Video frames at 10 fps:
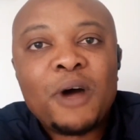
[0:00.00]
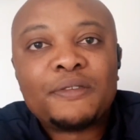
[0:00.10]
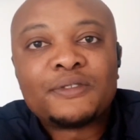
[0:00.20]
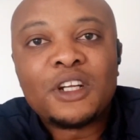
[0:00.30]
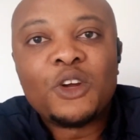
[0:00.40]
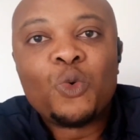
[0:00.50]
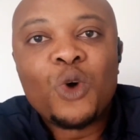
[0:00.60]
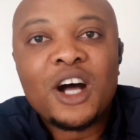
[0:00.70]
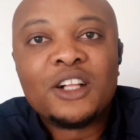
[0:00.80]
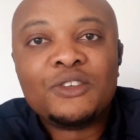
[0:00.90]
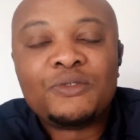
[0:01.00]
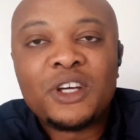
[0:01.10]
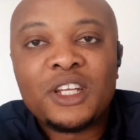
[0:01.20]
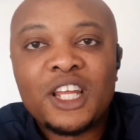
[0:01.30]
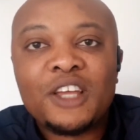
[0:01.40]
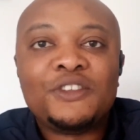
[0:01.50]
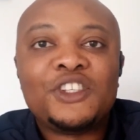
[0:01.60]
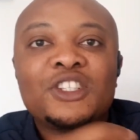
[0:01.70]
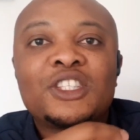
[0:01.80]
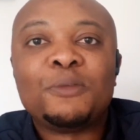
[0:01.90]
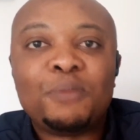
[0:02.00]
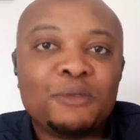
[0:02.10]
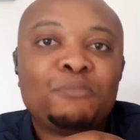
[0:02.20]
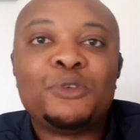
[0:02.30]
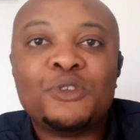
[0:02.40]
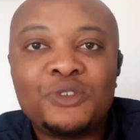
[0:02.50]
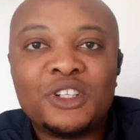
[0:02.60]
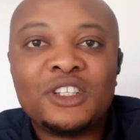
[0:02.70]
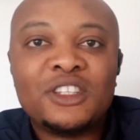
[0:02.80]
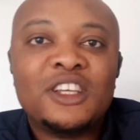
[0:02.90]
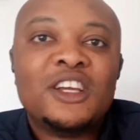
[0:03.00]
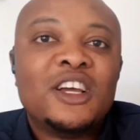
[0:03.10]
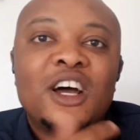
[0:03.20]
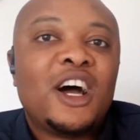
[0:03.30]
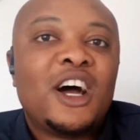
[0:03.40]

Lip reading: But after a while, you find out that if you just keep improving,